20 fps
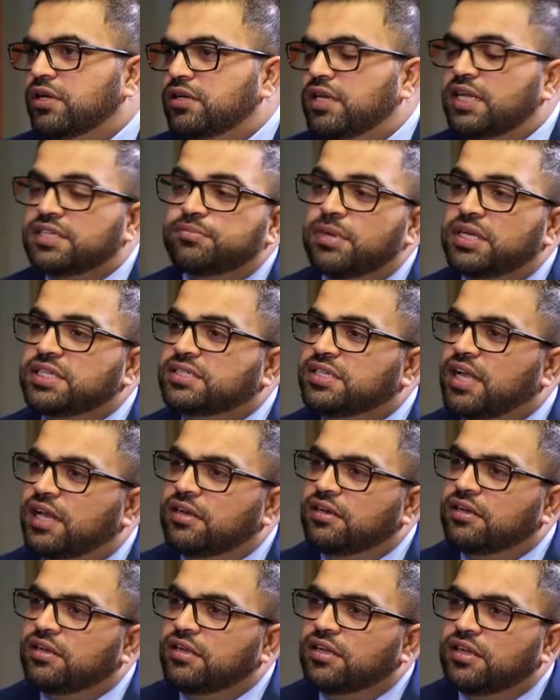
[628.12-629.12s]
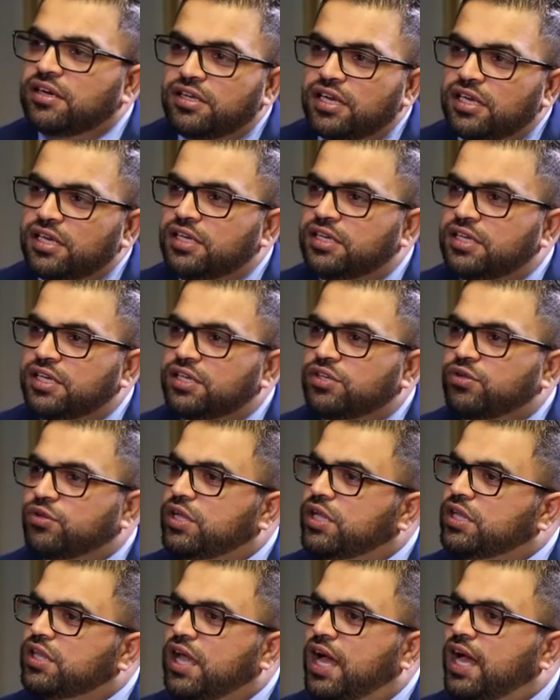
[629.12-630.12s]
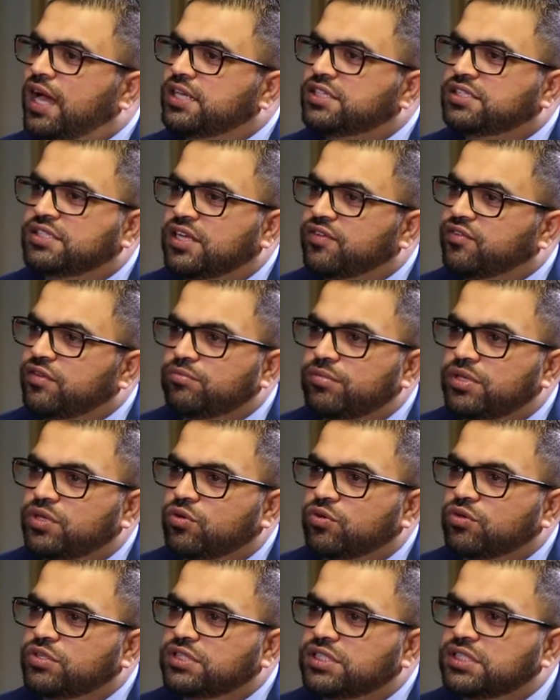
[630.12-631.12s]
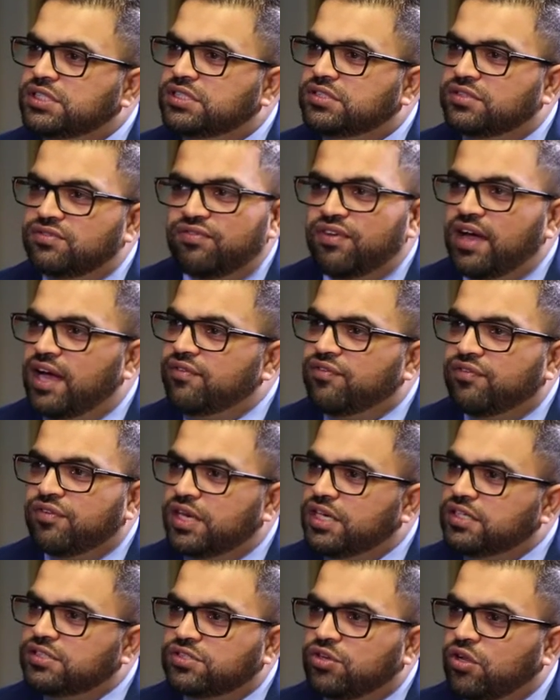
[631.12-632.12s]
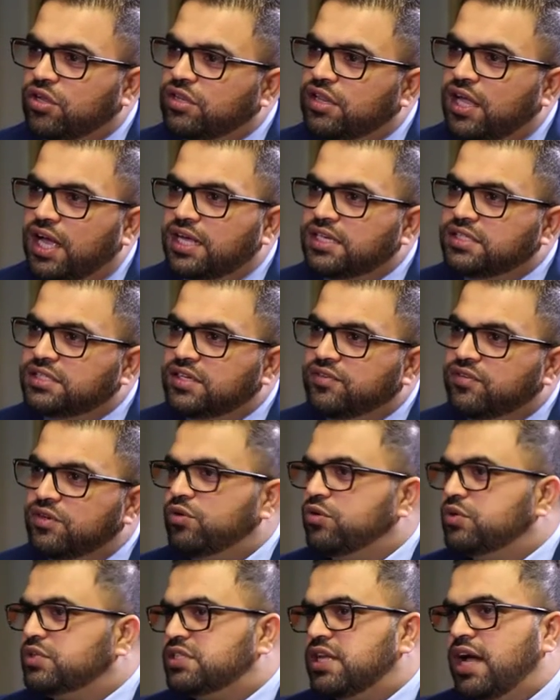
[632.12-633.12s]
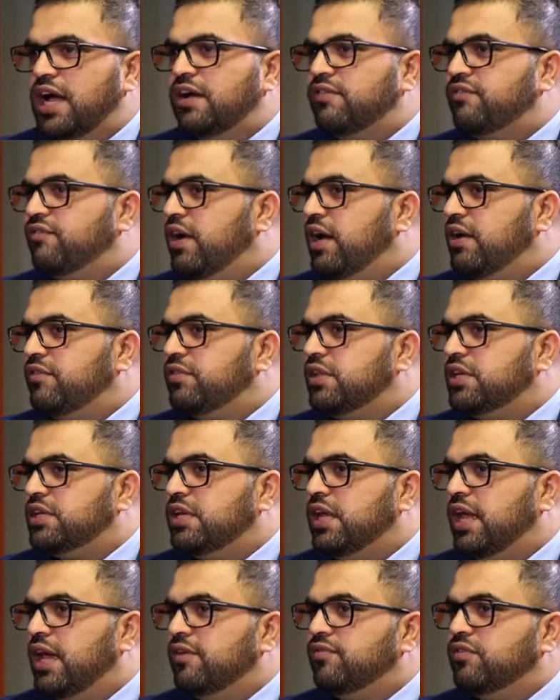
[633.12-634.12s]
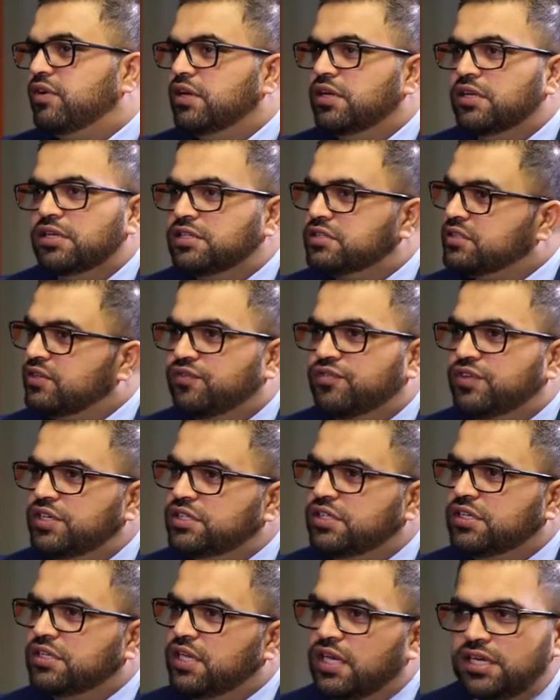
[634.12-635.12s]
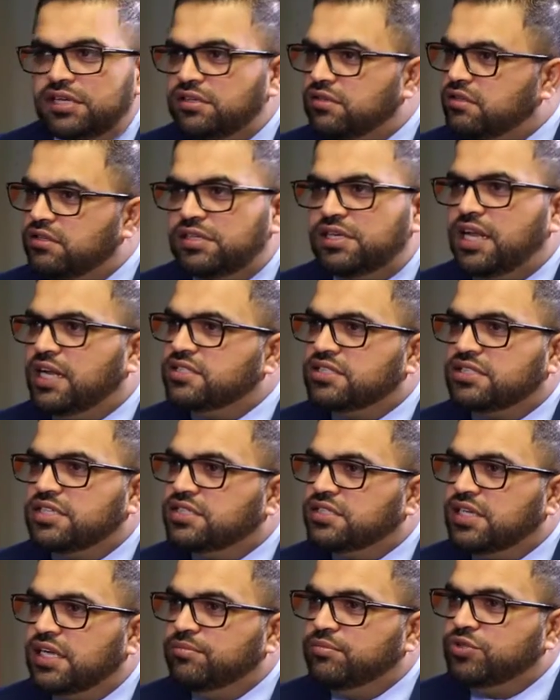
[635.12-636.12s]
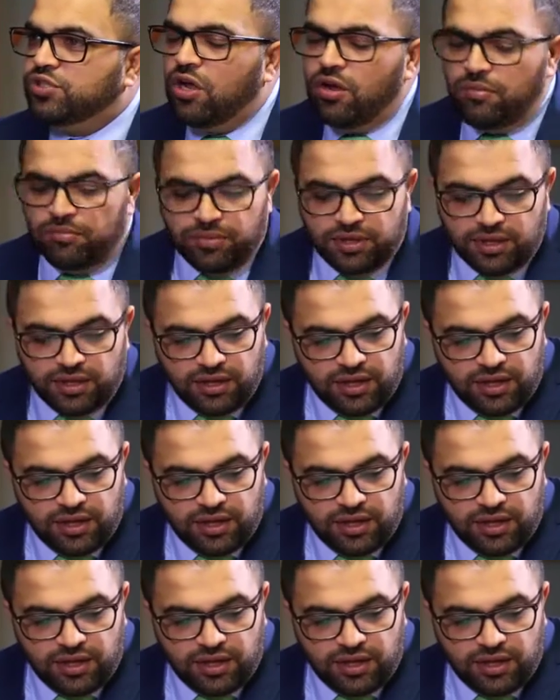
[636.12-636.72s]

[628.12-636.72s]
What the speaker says: Does my son really need to get the i7 because his 5 friends got the i7, or is the i5 that he have sufficient and does the same job?